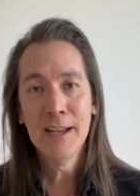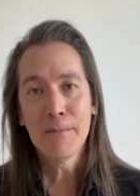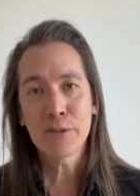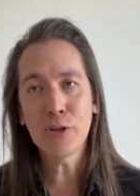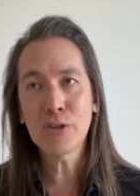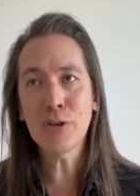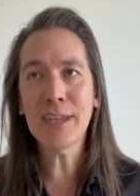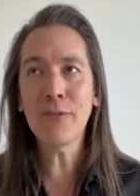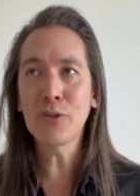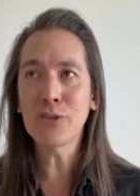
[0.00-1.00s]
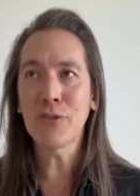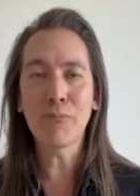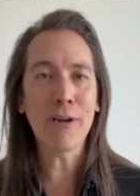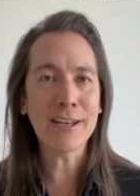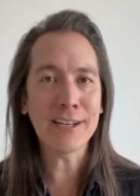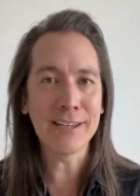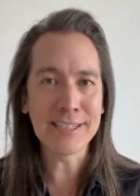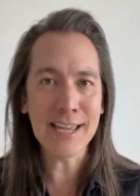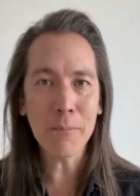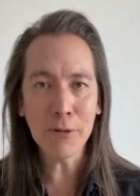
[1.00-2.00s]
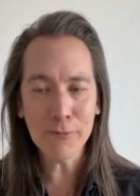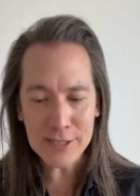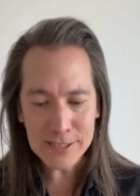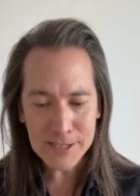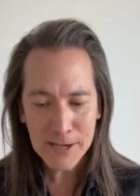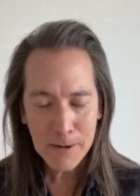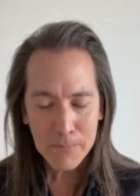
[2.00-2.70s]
So to sort of give you a practical example of this,